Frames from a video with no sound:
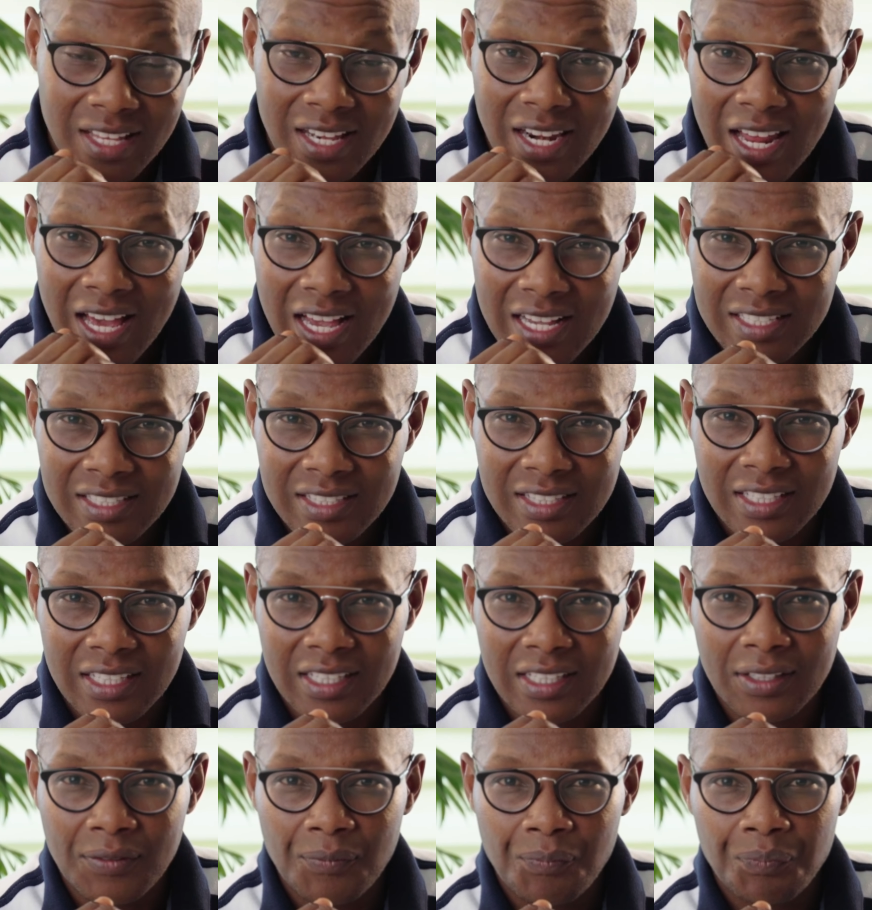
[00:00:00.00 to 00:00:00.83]
last
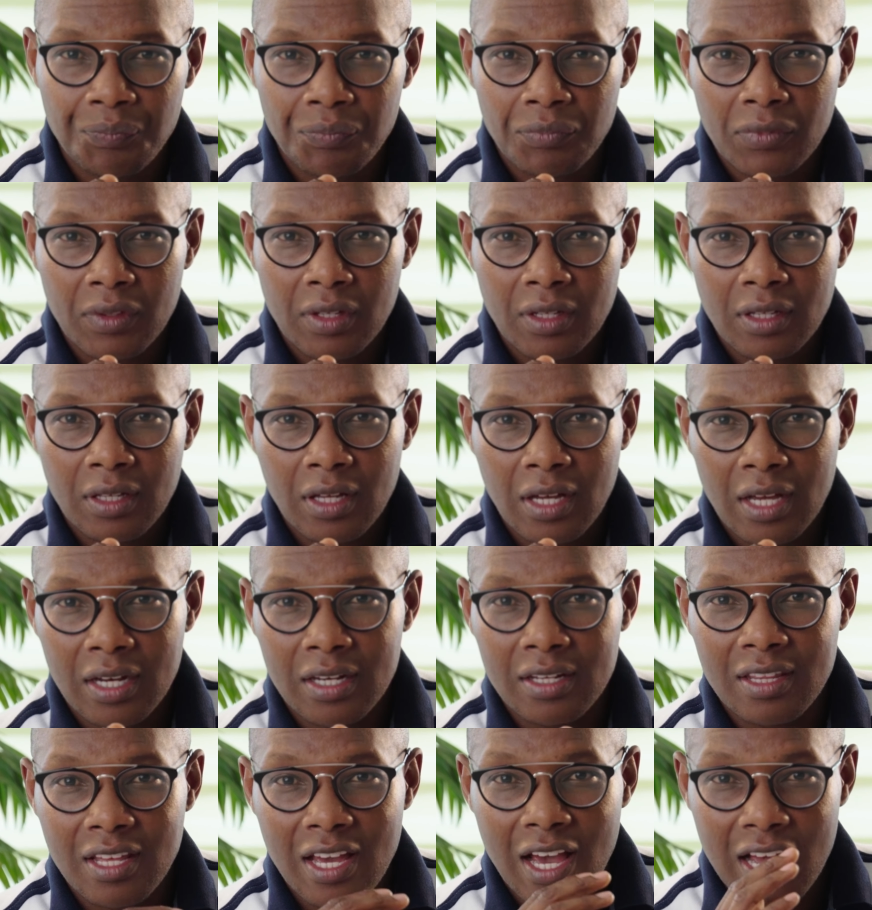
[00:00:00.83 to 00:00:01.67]
thing,
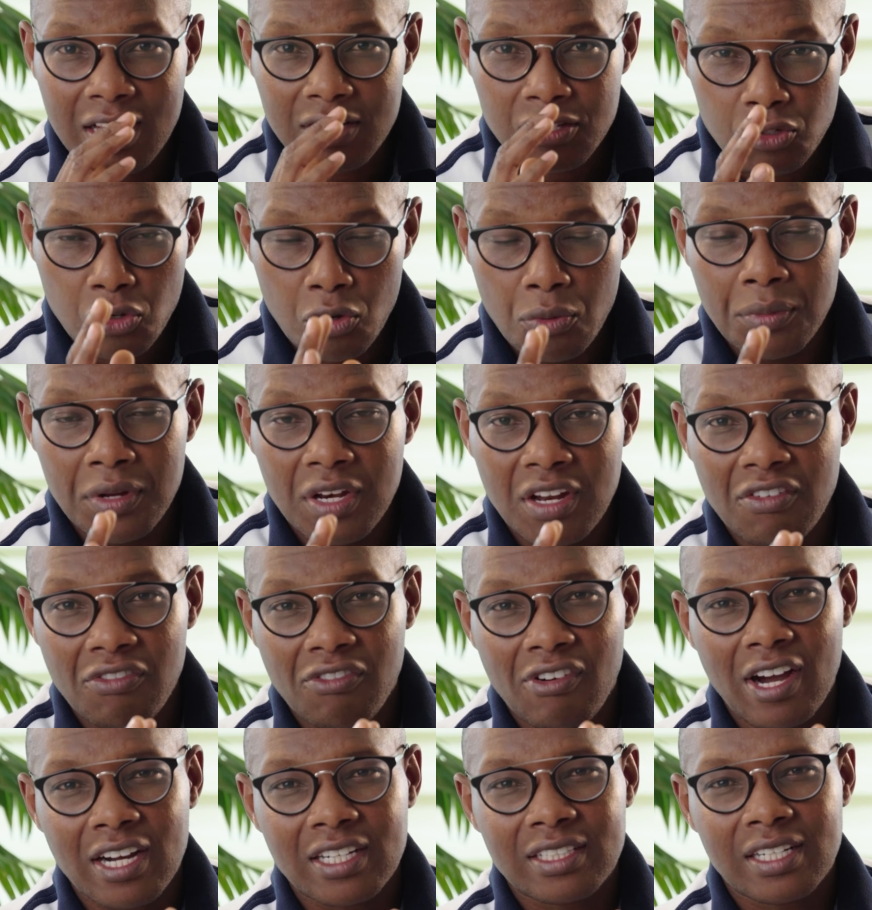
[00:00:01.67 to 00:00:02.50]
and there are so many
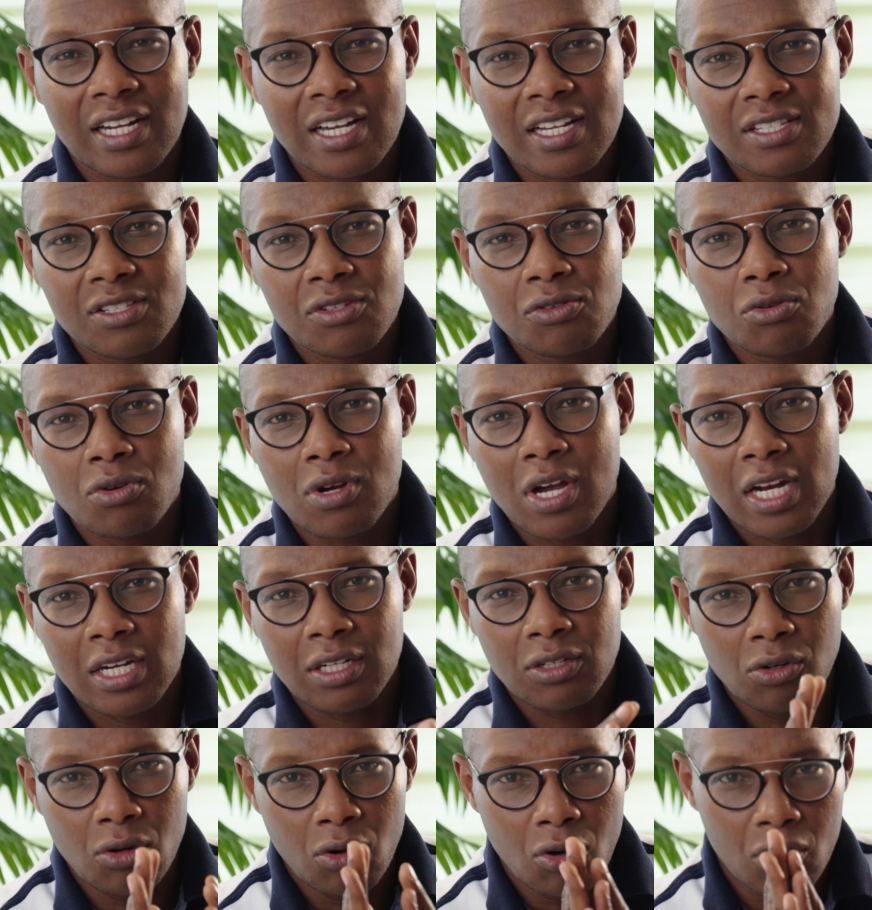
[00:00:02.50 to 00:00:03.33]
factors, you
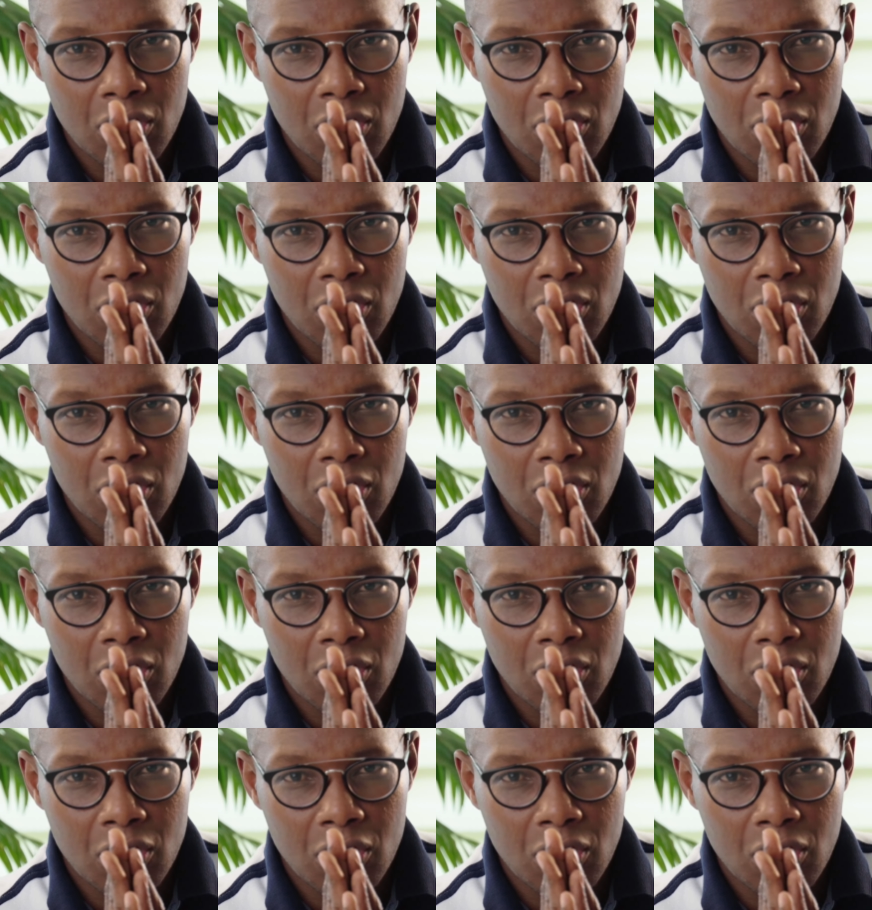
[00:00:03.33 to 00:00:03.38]
can go